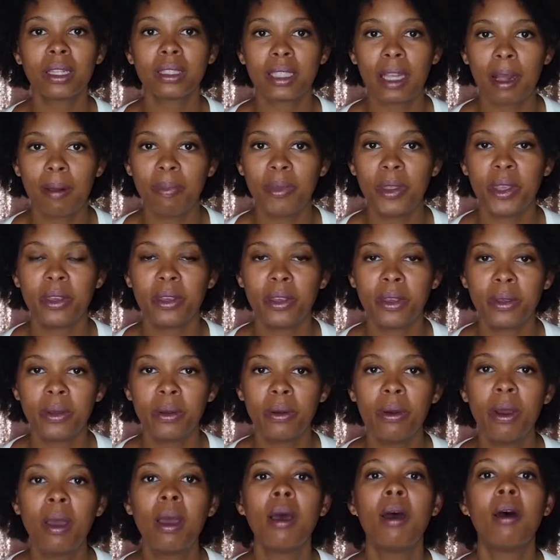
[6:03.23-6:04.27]
it's up to
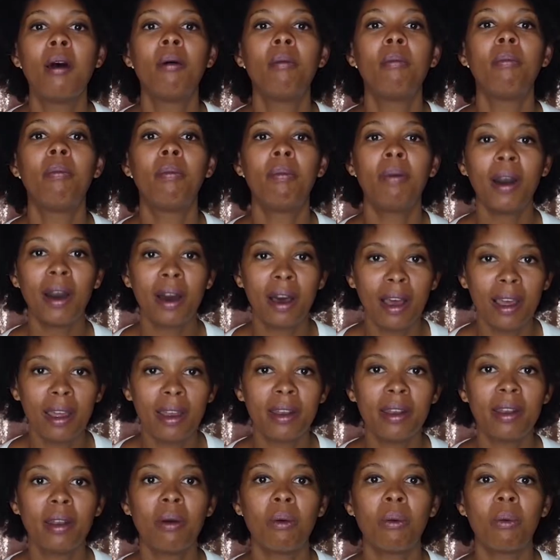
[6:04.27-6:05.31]
you.
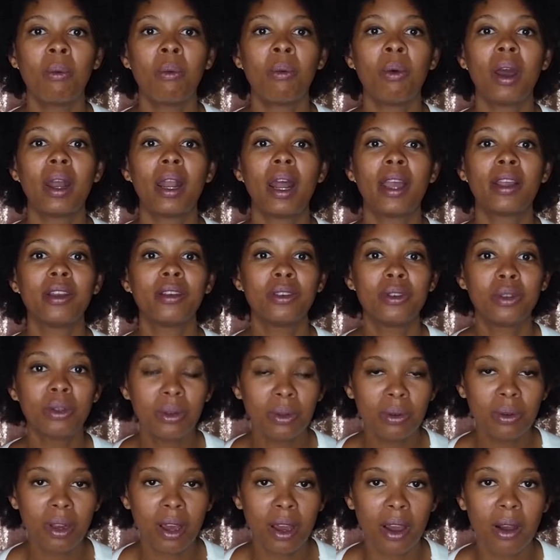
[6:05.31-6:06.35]
But what I
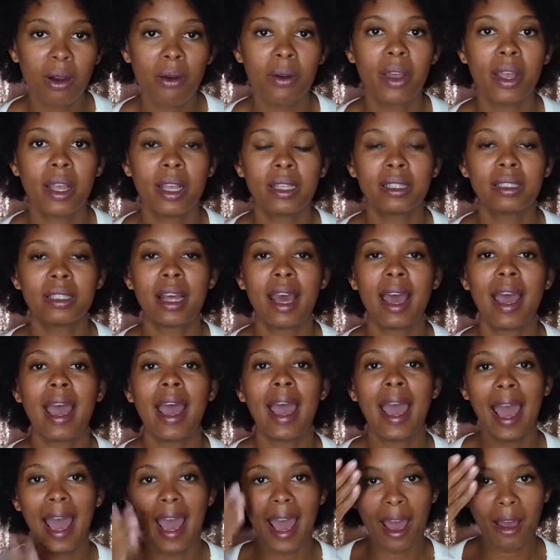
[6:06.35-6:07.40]
do know is that
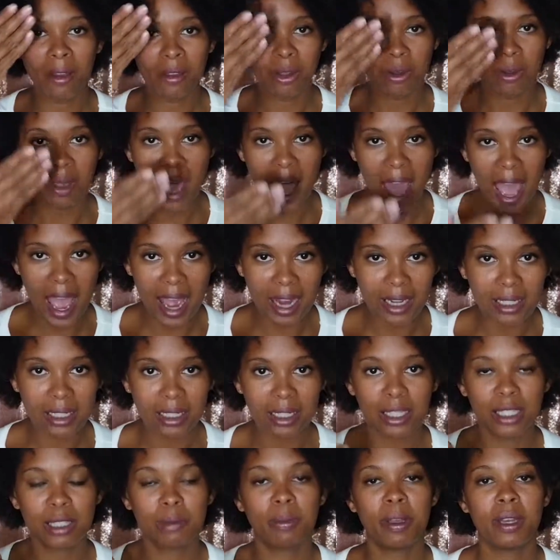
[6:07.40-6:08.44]
how you
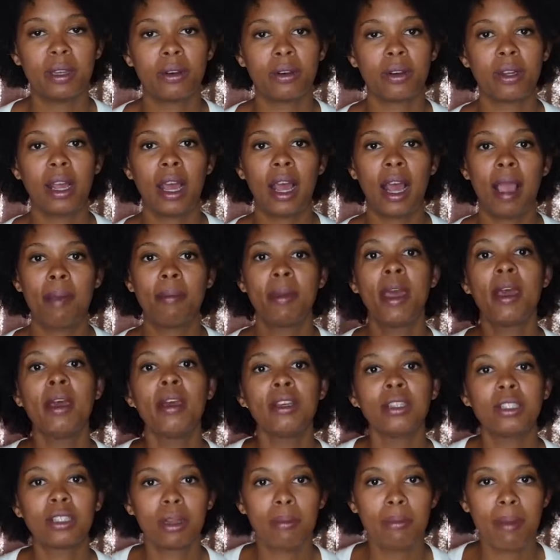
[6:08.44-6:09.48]
actually spend your time
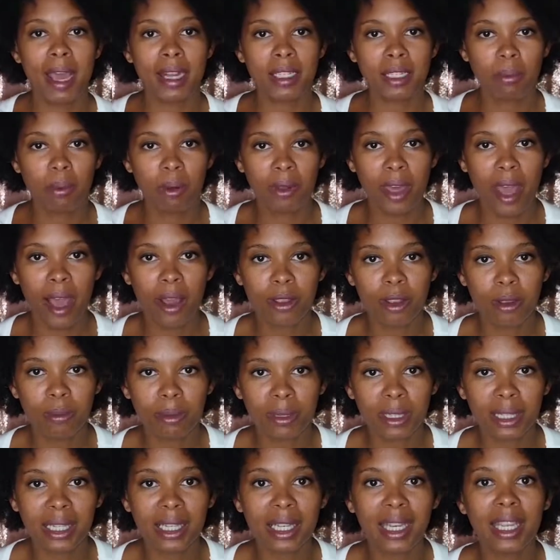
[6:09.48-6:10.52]
should match up with how you
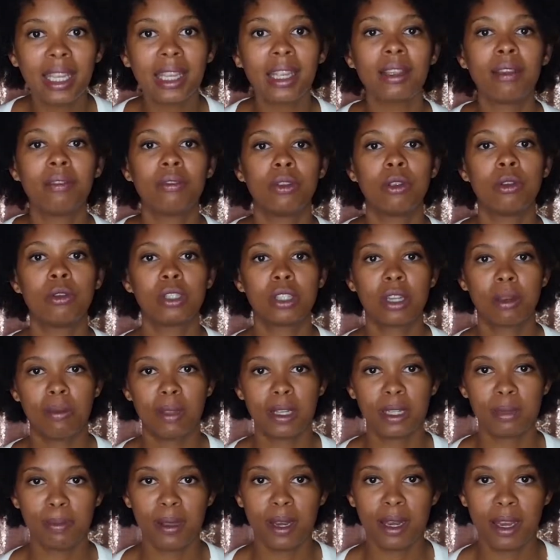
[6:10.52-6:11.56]
believe you should
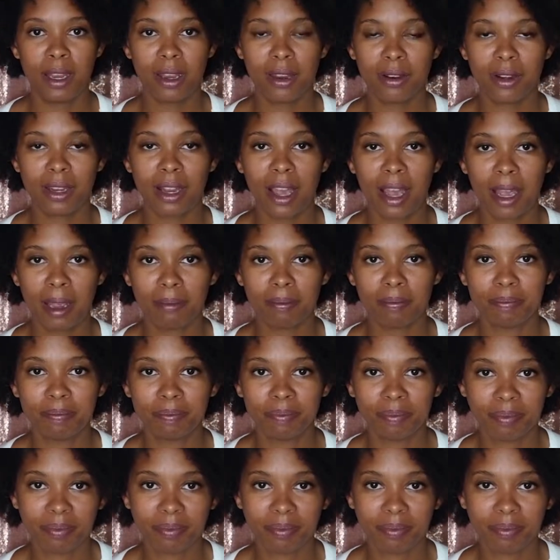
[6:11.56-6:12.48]
be spending your time.